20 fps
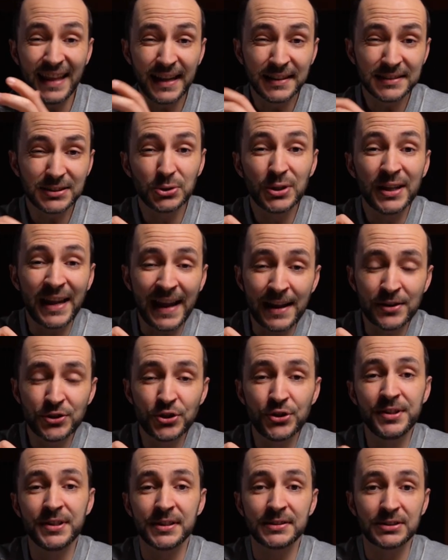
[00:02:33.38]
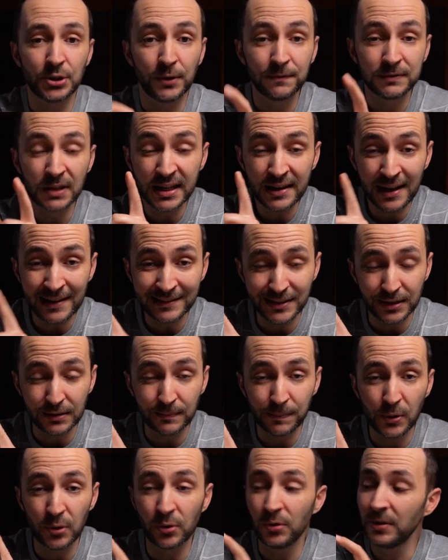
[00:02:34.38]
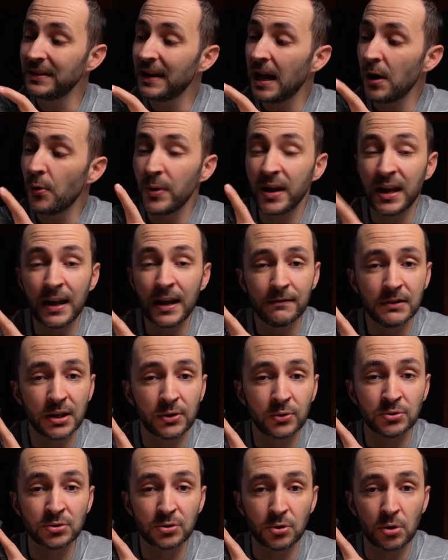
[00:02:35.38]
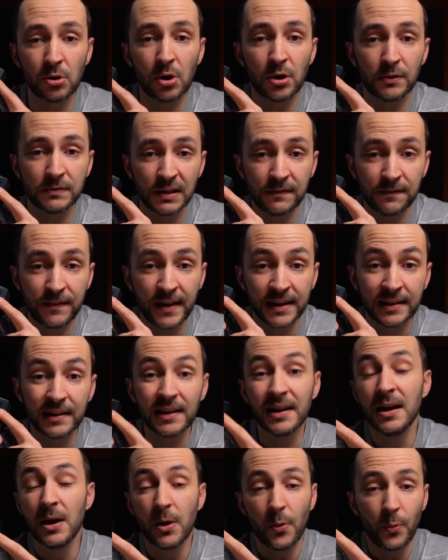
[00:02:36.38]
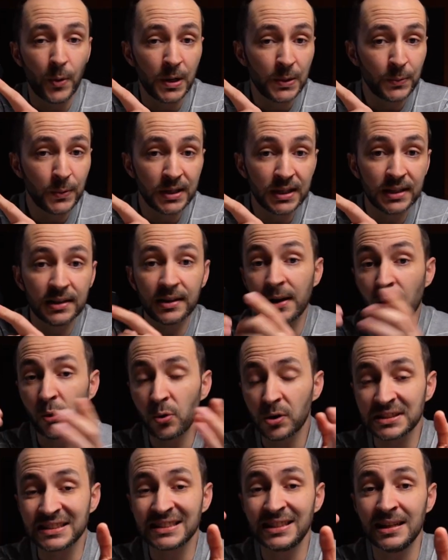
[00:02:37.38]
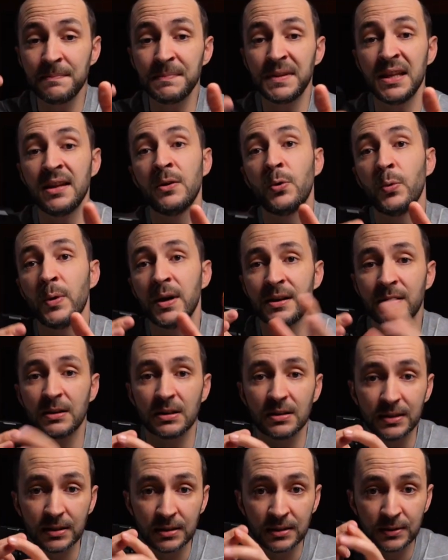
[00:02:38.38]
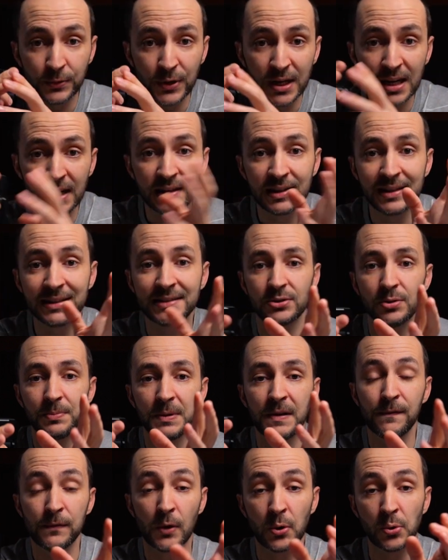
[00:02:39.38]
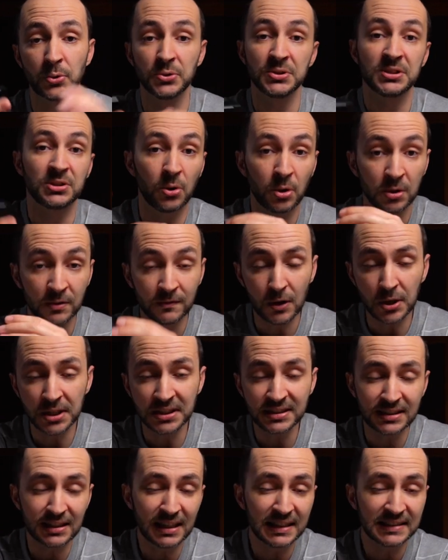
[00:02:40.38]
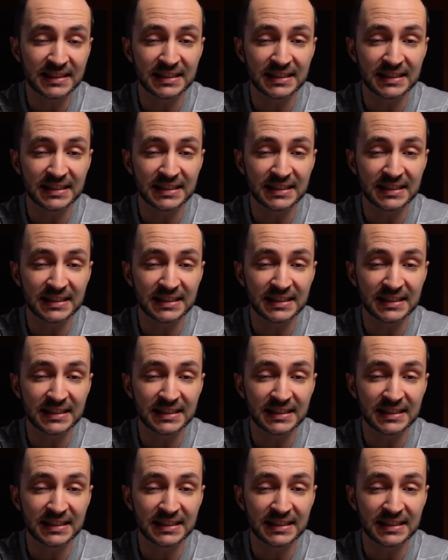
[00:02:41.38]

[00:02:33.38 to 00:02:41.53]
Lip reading: Thanks to the engineers of 300 Pro, now we have the control of the fan. When we record something where it really needs to be focused on voice, let's